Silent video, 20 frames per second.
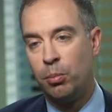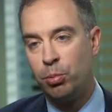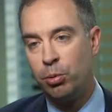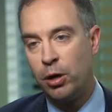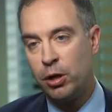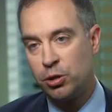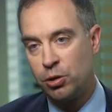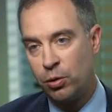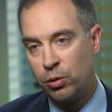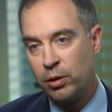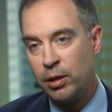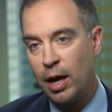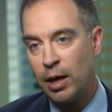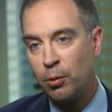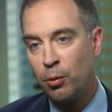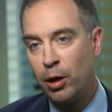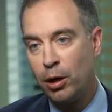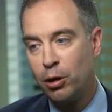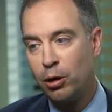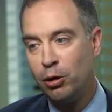pressure
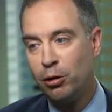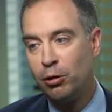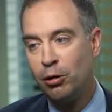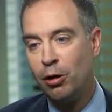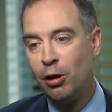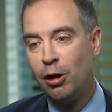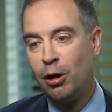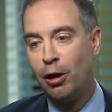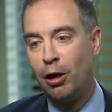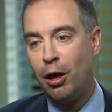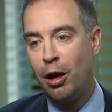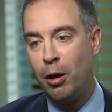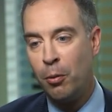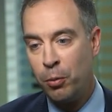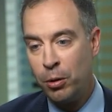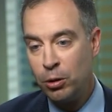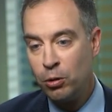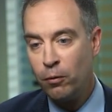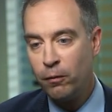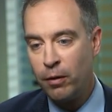guide wire,
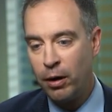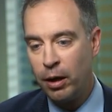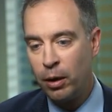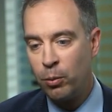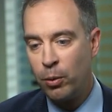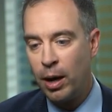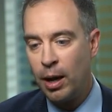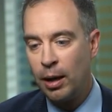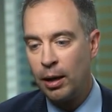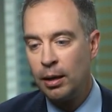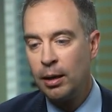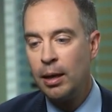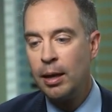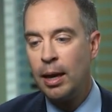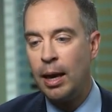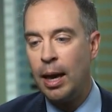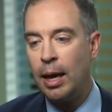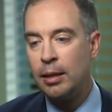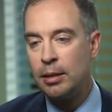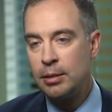we do very well,
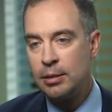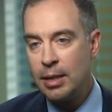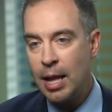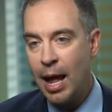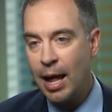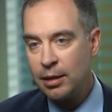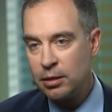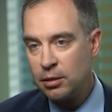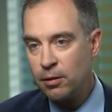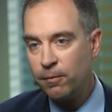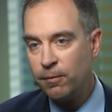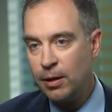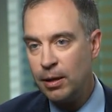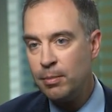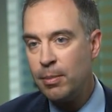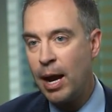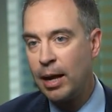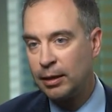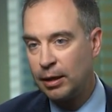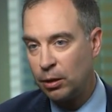and that's the
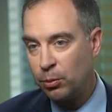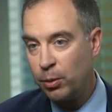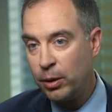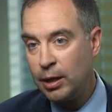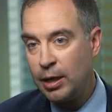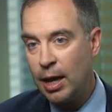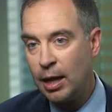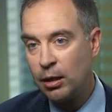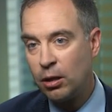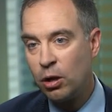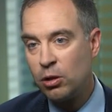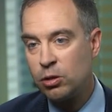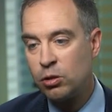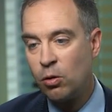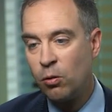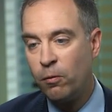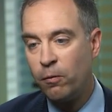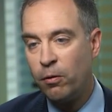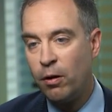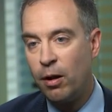feedback that we get
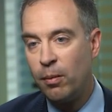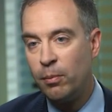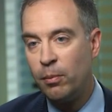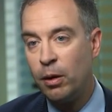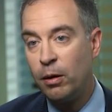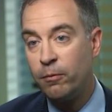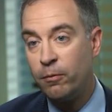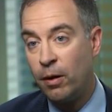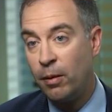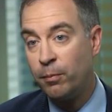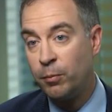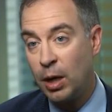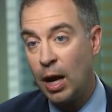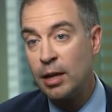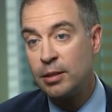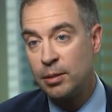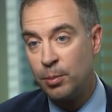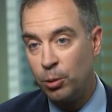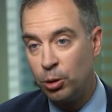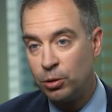also from
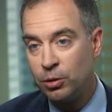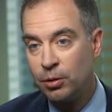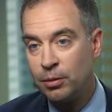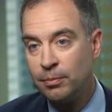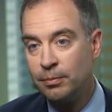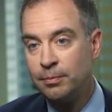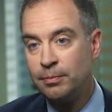customers.